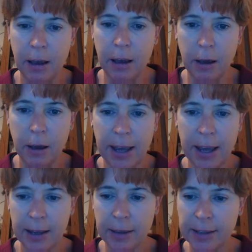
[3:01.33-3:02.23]

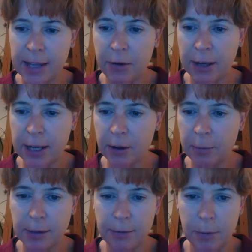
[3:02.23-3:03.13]
Okay, Sarah, any
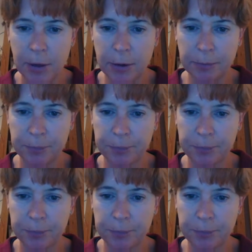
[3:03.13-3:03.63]
comments from you?